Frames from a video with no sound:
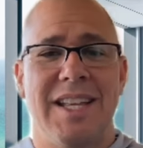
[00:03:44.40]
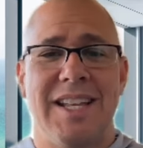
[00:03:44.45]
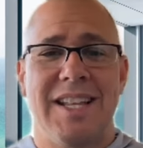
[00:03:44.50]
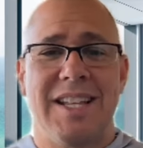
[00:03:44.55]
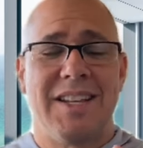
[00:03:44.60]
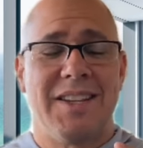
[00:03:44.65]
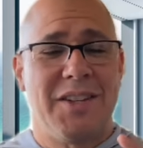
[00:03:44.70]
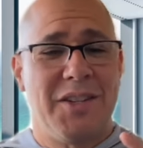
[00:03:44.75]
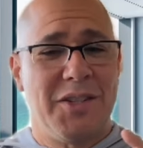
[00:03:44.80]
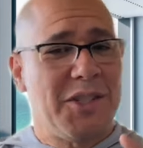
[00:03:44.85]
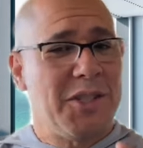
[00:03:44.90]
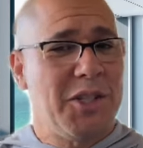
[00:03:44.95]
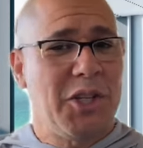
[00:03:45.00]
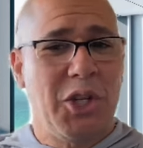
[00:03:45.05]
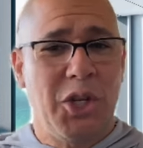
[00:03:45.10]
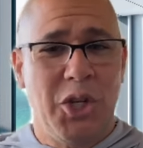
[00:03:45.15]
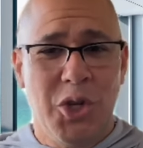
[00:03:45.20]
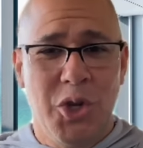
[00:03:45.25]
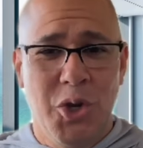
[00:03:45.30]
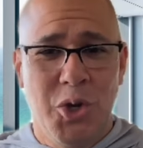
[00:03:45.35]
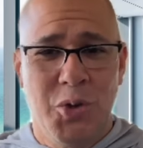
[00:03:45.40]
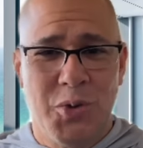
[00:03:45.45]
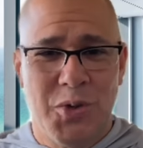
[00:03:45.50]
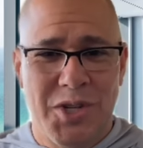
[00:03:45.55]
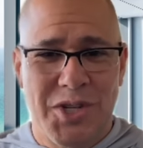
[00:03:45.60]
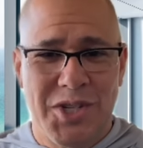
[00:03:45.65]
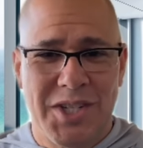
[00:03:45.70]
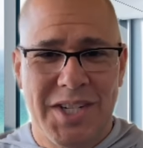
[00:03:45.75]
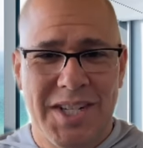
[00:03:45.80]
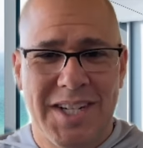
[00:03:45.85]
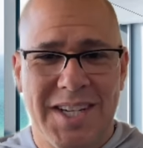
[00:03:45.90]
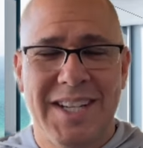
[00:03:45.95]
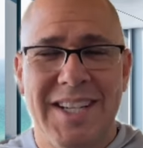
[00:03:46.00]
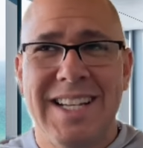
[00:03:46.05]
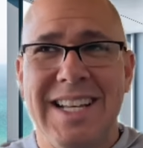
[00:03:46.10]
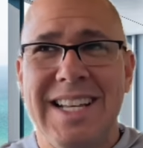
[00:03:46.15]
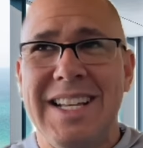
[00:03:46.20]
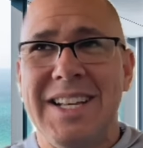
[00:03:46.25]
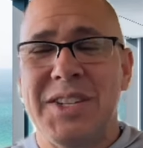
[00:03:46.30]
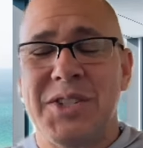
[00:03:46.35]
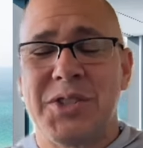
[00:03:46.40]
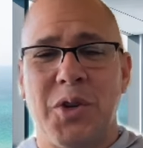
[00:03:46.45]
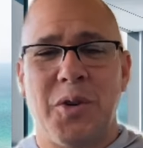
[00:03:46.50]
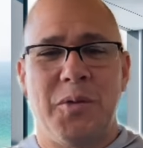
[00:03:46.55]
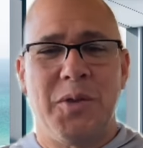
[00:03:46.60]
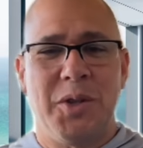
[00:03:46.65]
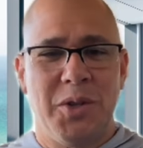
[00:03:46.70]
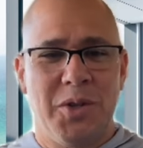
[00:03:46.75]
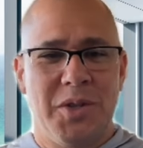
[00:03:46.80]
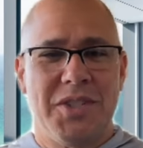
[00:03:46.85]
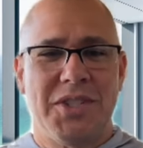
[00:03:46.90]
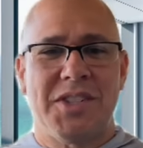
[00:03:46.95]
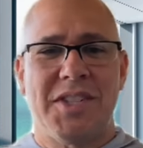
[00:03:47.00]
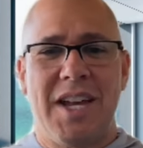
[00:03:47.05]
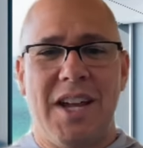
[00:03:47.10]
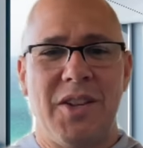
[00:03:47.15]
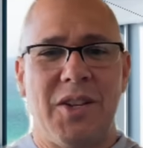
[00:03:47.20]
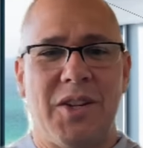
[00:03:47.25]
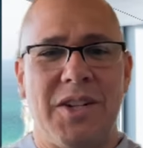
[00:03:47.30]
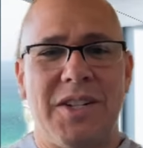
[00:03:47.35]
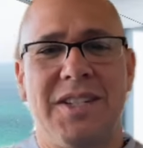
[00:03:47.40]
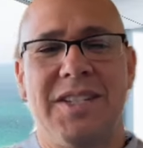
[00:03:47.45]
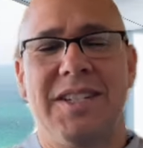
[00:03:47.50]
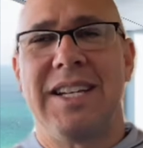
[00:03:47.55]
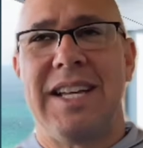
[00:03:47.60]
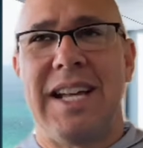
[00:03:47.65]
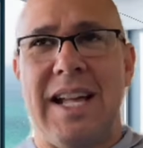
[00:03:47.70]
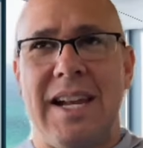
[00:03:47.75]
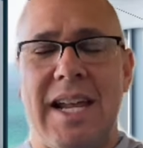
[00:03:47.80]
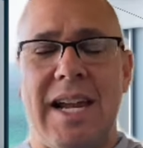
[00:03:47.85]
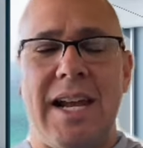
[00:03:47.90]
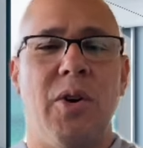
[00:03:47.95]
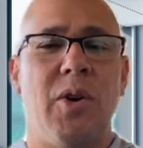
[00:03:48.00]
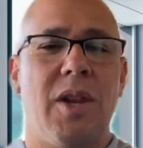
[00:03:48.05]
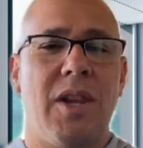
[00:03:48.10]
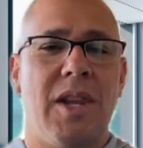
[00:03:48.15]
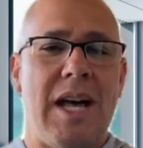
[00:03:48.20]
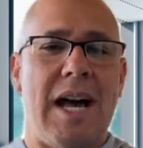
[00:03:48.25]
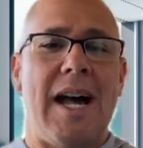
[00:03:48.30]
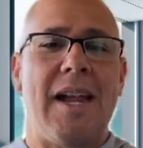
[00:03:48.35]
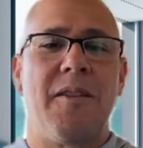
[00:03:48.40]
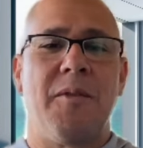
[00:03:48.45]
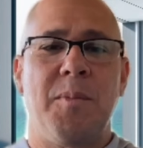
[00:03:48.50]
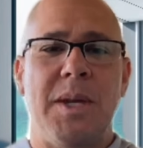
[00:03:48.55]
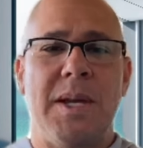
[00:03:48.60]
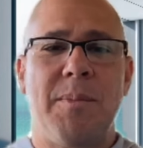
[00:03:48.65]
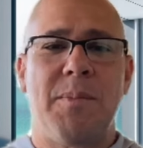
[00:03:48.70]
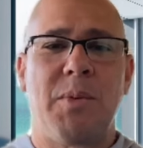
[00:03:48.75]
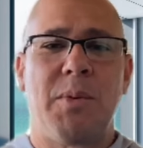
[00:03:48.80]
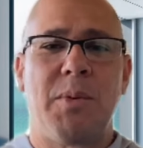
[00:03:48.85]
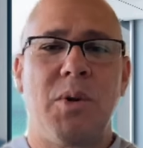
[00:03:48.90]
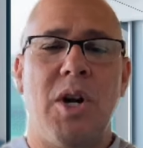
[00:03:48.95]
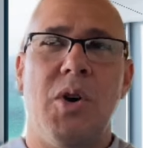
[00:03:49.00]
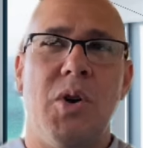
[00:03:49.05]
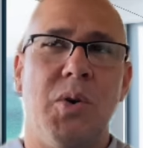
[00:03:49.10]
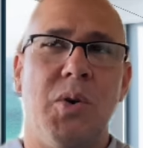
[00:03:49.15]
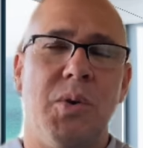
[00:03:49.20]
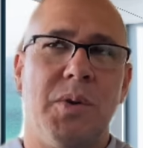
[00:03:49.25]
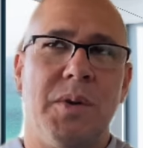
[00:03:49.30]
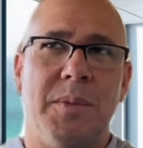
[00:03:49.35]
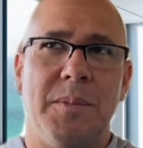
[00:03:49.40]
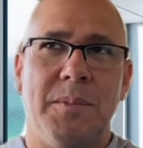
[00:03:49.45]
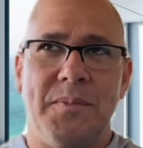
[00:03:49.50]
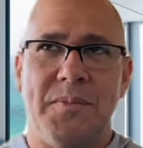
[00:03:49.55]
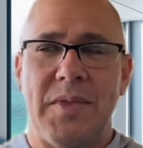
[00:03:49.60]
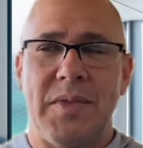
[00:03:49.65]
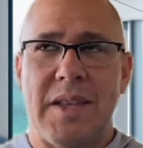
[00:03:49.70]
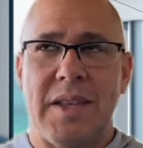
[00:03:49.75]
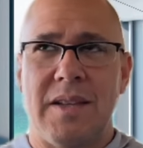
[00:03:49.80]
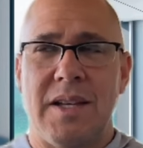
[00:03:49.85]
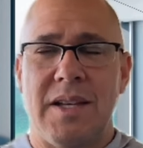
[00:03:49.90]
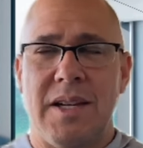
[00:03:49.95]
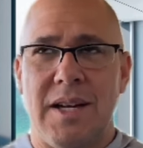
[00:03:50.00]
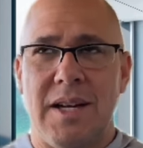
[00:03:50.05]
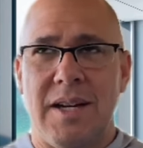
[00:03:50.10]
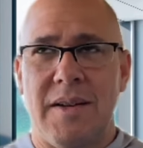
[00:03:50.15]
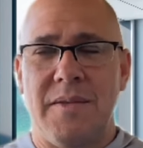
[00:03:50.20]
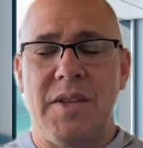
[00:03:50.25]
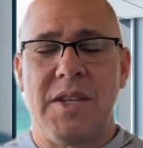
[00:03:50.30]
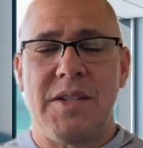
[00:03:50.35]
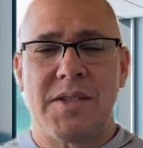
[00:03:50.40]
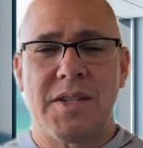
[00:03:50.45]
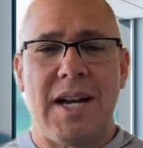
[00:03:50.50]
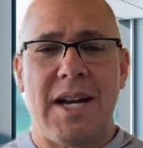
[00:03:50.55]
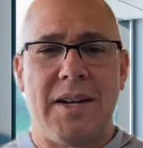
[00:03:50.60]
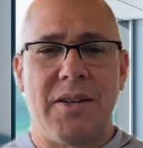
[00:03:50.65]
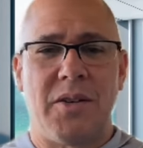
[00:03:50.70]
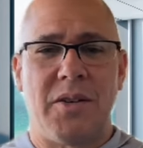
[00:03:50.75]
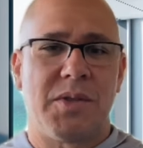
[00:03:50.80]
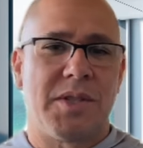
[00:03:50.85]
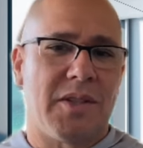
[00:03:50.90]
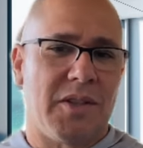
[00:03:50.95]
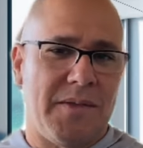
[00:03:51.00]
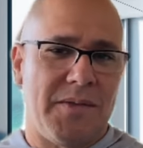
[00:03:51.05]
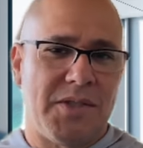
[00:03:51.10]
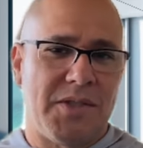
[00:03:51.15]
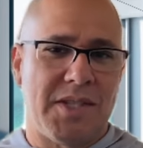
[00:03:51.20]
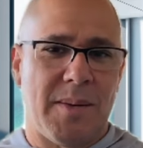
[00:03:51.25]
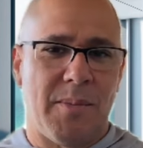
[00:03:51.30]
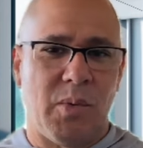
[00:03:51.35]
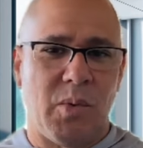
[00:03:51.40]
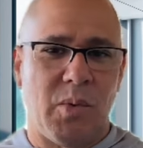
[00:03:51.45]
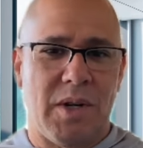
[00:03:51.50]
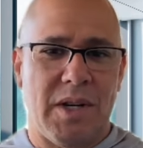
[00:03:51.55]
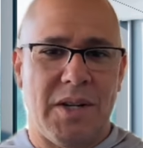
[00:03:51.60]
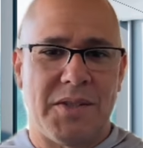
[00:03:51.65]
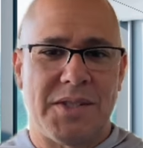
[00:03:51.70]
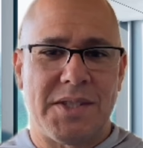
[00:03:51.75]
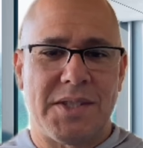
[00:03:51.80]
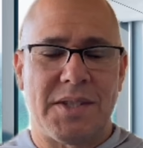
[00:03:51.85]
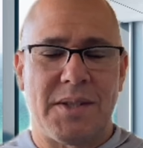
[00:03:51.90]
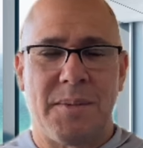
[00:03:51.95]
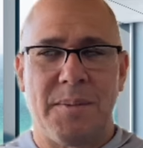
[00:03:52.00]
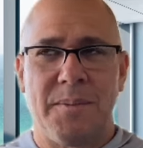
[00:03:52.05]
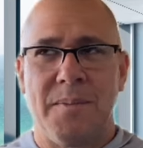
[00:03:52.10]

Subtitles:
This is huge. So if you're a seller, and I know a lot of people own these condos that live somewhere else,